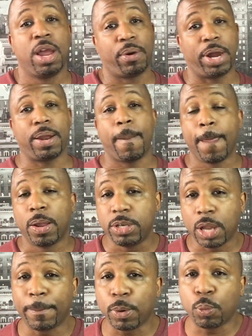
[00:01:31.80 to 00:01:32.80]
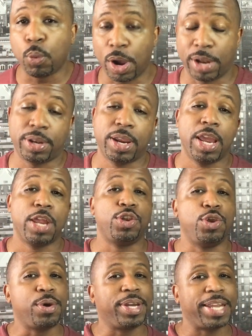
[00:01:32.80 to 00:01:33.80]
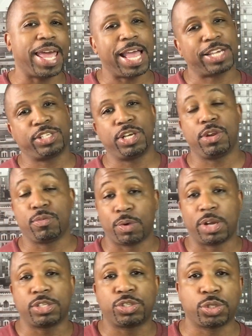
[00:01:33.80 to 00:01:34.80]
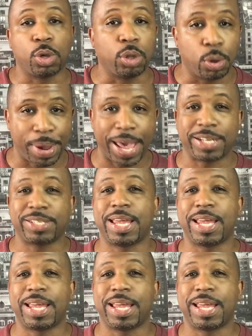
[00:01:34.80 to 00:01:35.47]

all right? Number one, you can actually run solo ads.